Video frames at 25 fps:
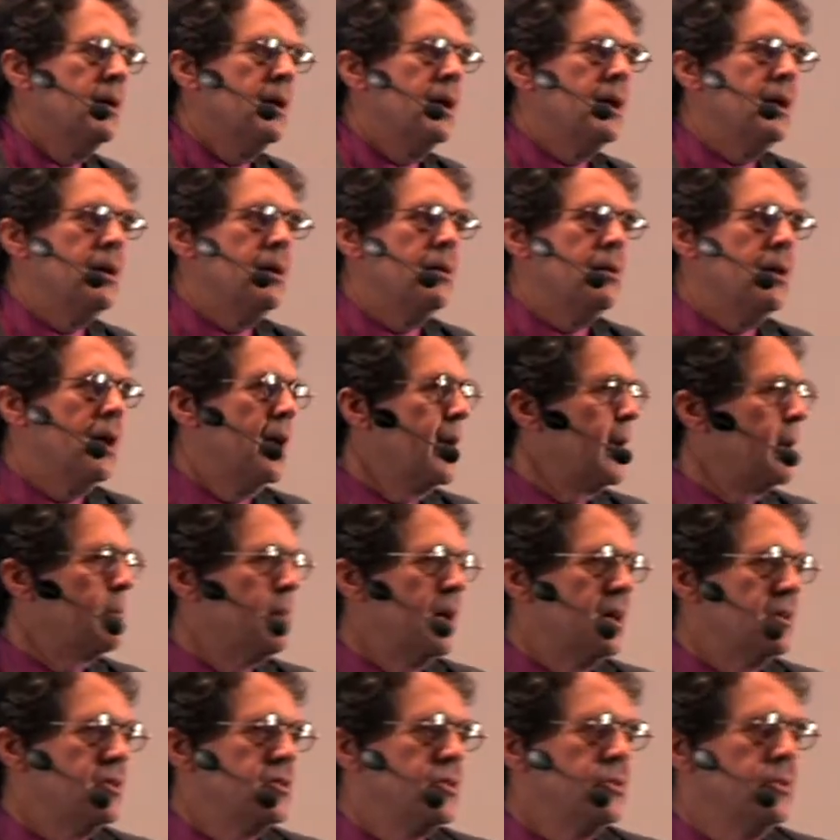he had
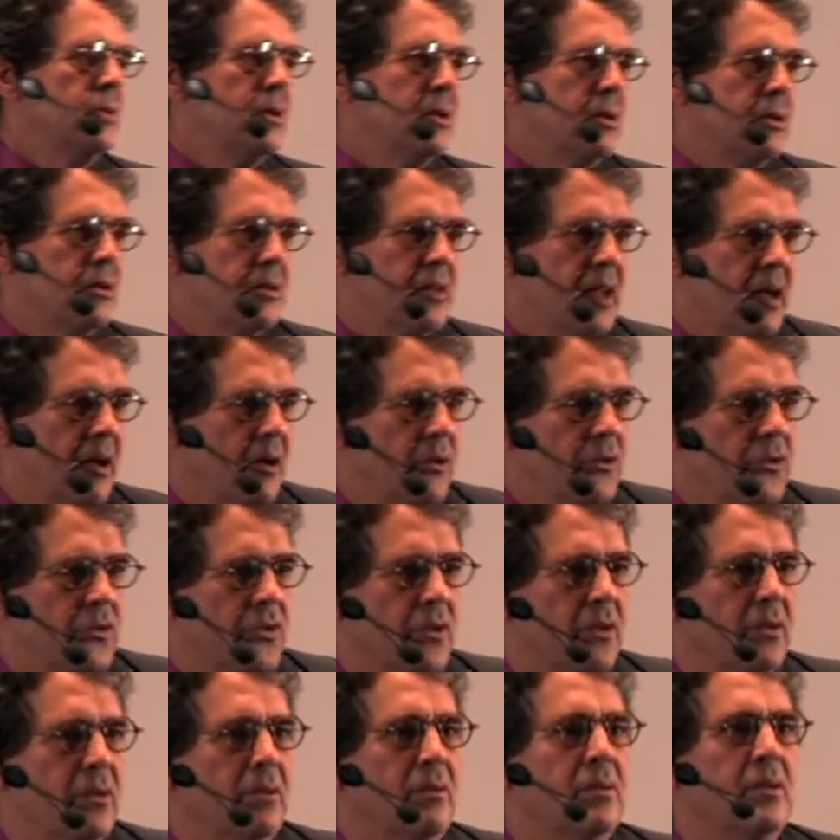about
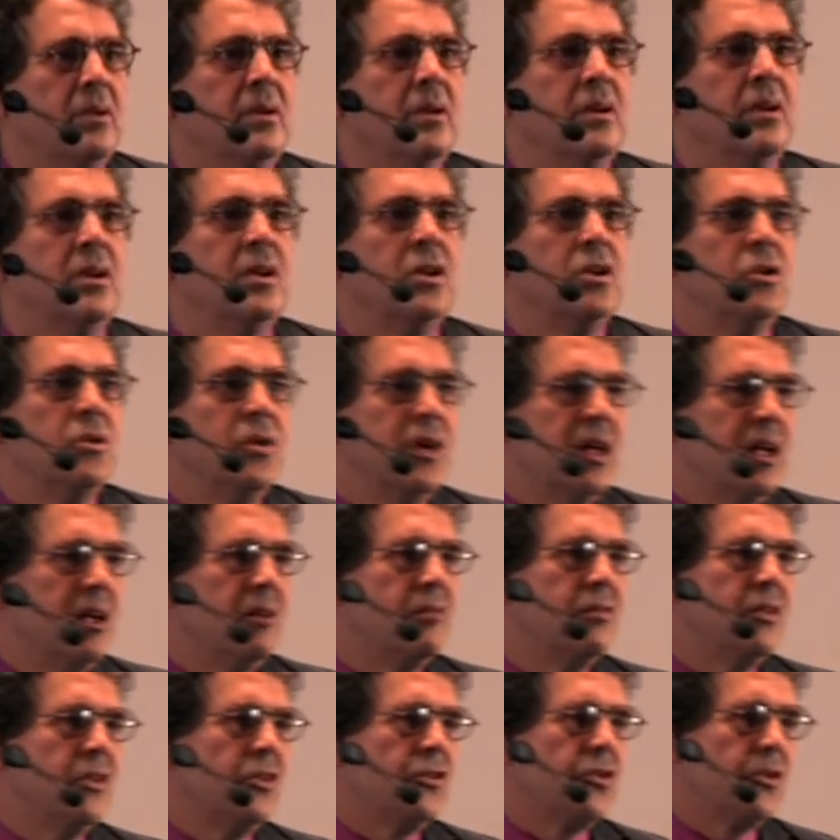200,000 unique
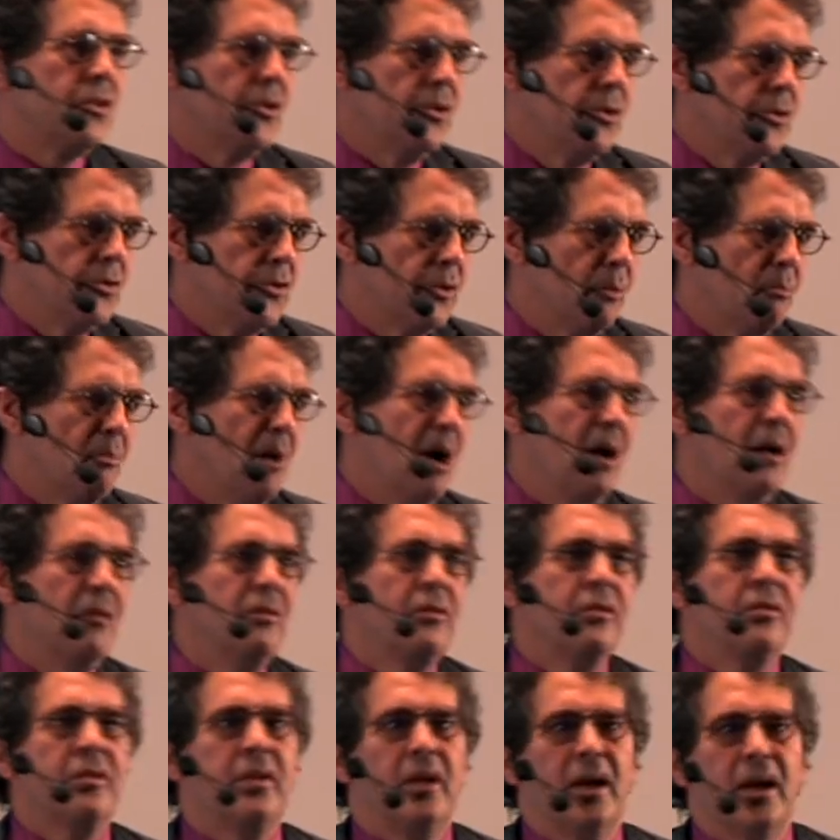visitors a
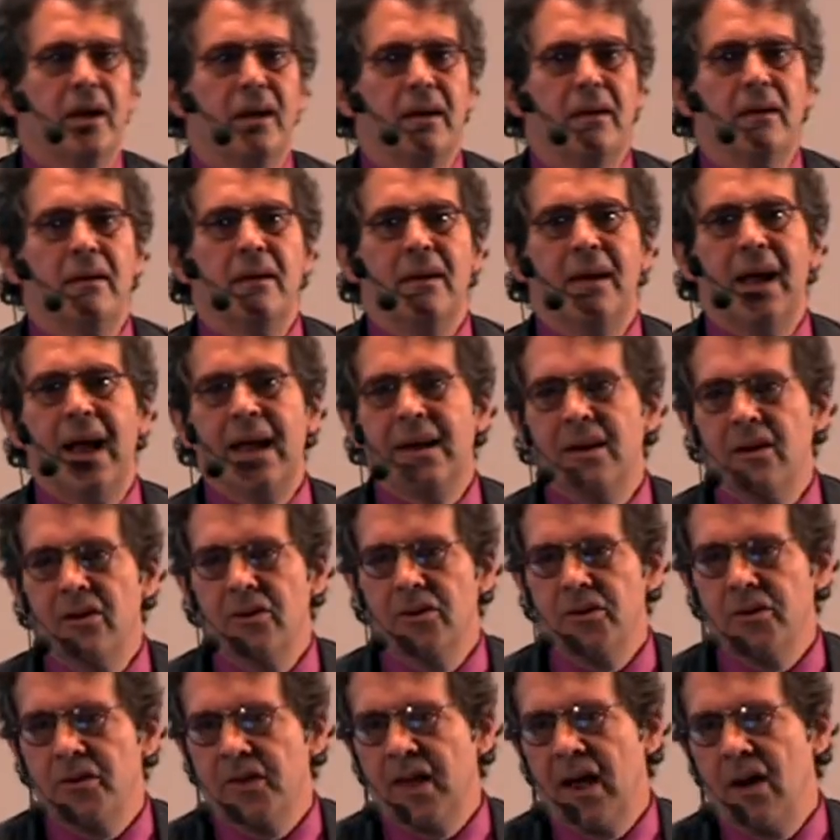month and
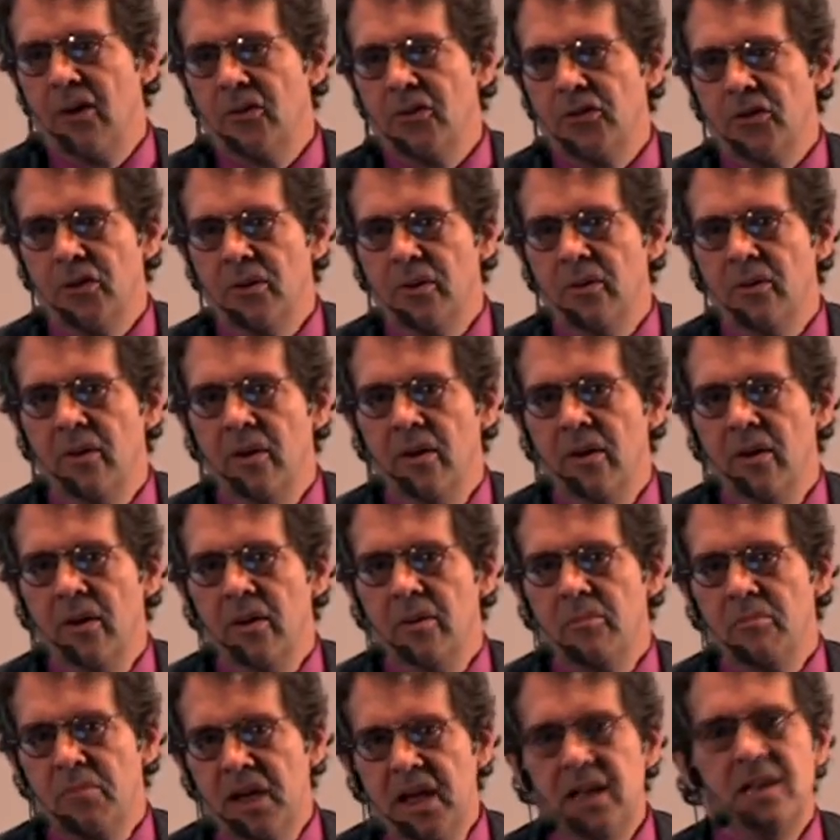900,000
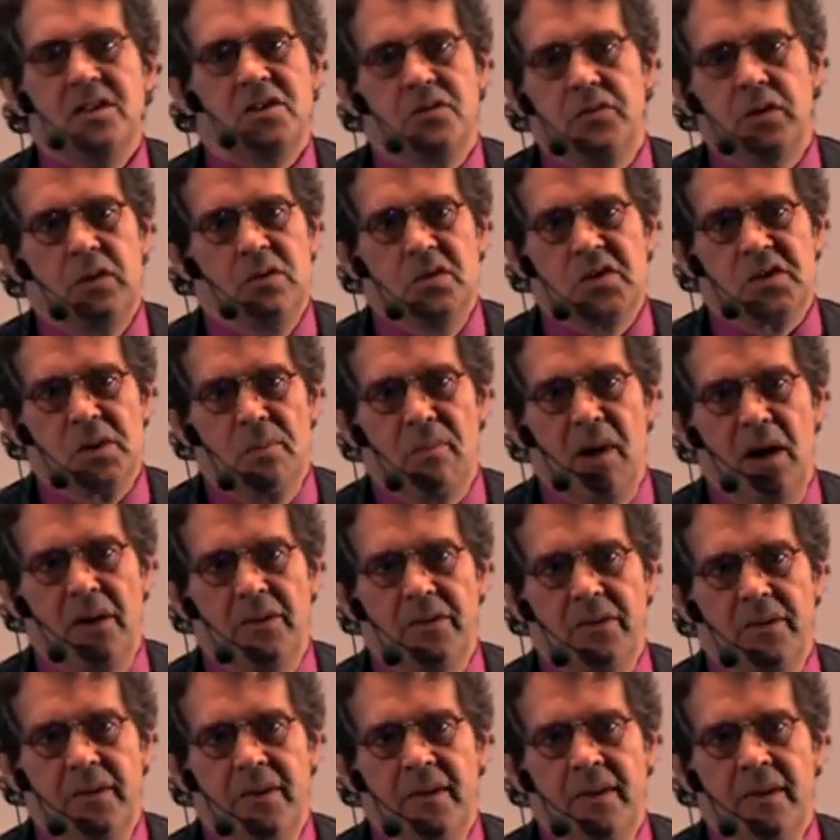page views a
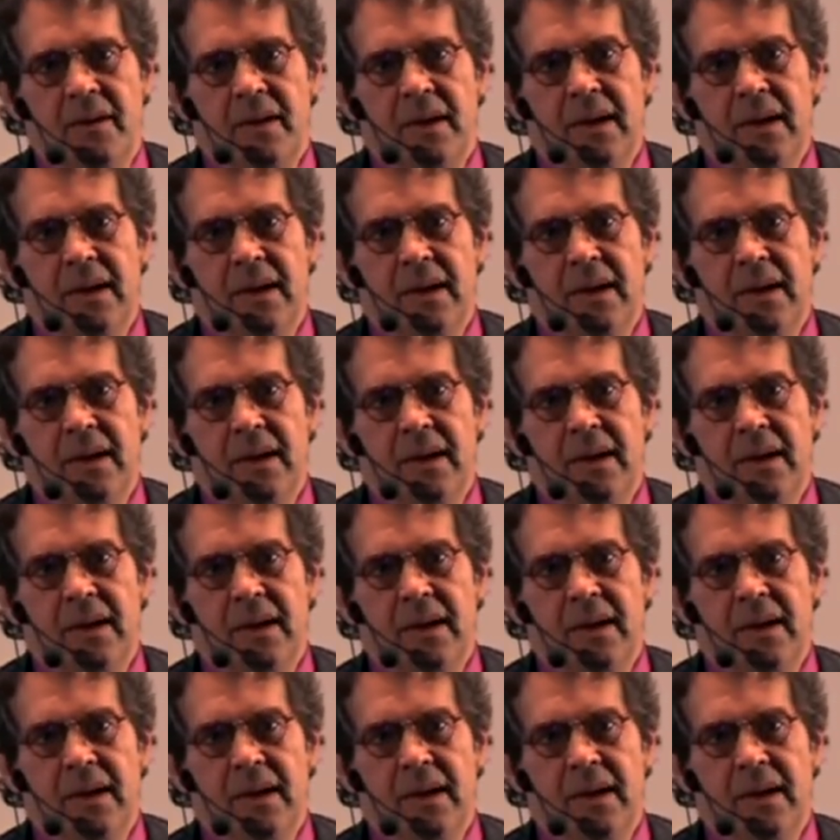month.